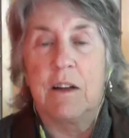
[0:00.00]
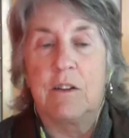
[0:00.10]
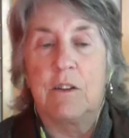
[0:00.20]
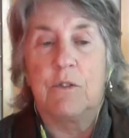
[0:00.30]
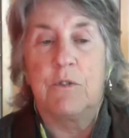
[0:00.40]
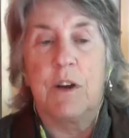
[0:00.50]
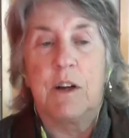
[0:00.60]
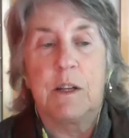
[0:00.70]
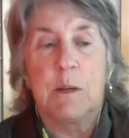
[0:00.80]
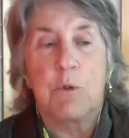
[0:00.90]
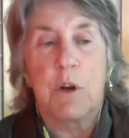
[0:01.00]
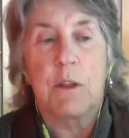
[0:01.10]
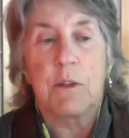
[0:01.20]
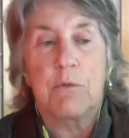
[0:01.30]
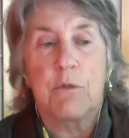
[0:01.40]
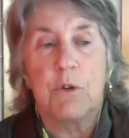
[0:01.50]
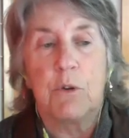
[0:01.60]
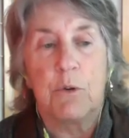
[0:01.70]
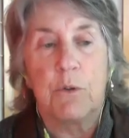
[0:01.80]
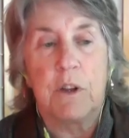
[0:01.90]
to finally break
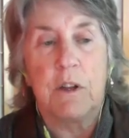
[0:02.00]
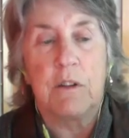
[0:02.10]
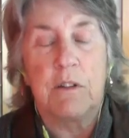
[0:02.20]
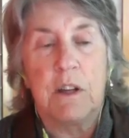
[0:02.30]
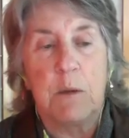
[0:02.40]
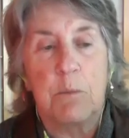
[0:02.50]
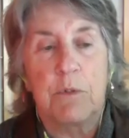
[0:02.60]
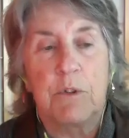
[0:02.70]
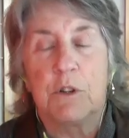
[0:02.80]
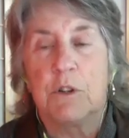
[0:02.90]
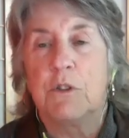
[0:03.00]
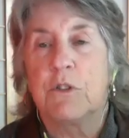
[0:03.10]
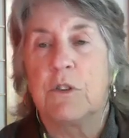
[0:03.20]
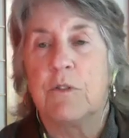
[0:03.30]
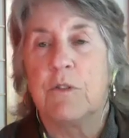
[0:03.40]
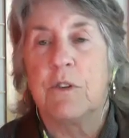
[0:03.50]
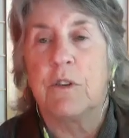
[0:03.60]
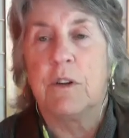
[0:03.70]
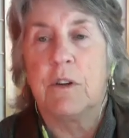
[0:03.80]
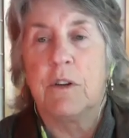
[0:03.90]
through the deep, delusive
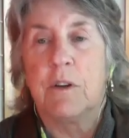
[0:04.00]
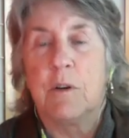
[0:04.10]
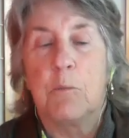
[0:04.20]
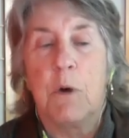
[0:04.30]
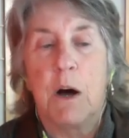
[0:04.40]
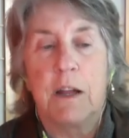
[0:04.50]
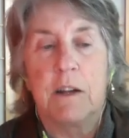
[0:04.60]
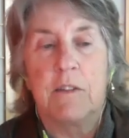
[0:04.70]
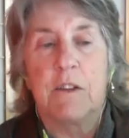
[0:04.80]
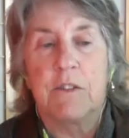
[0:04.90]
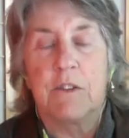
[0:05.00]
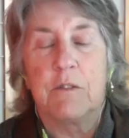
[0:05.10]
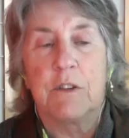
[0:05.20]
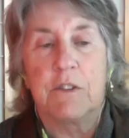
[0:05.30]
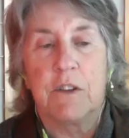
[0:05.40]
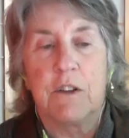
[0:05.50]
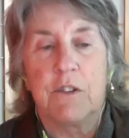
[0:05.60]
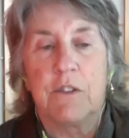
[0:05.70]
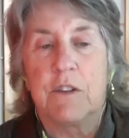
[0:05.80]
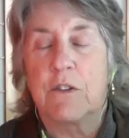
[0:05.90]
mind in this
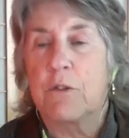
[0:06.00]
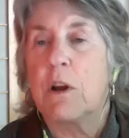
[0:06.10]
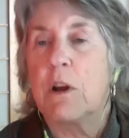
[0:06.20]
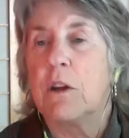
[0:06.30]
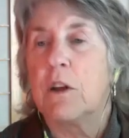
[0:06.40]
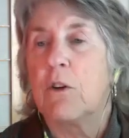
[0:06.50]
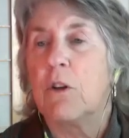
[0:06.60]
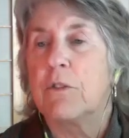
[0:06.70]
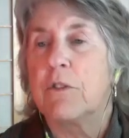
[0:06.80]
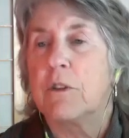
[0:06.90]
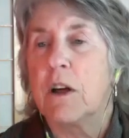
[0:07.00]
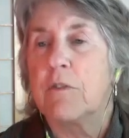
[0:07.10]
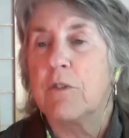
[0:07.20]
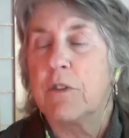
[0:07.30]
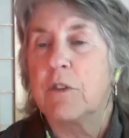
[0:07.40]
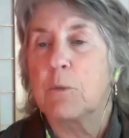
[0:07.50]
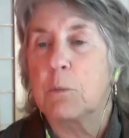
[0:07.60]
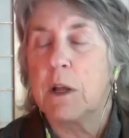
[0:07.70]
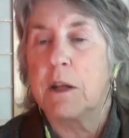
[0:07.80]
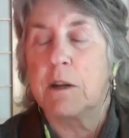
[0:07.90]
civilization that's threatening all of the life on this
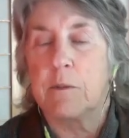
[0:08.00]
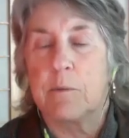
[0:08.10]
planet.